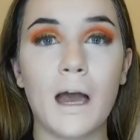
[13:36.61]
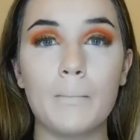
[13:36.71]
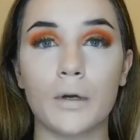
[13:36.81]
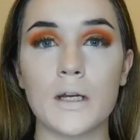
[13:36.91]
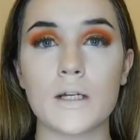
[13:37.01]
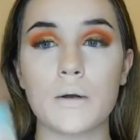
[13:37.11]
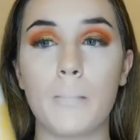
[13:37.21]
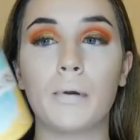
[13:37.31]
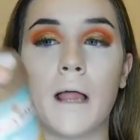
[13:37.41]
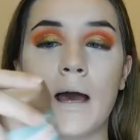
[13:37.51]
I'm going to
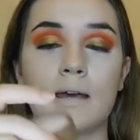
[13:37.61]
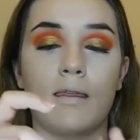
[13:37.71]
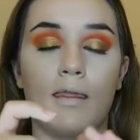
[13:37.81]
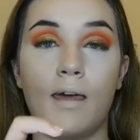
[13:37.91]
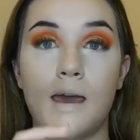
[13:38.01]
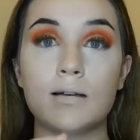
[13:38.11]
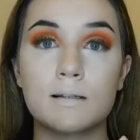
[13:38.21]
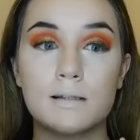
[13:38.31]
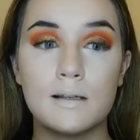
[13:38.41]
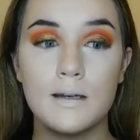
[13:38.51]
apply
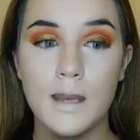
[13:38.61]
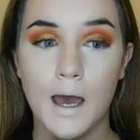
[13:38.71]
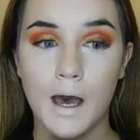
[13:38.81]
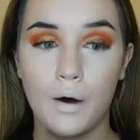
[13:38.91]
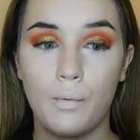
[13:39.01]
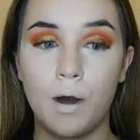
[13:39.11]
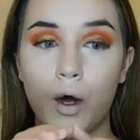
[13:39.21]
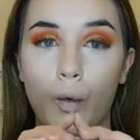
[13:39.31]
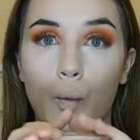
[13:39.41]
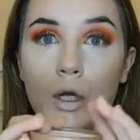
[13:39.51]
this now,
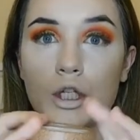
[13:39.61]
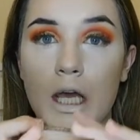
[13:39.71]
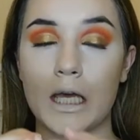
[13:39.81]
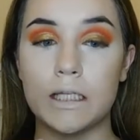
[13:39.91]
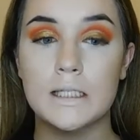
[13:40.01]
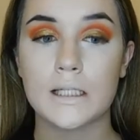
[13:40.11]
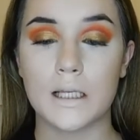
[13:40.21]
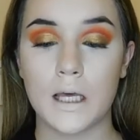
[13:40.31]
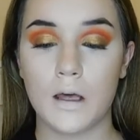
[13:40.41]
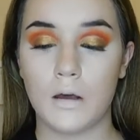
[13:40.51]
which is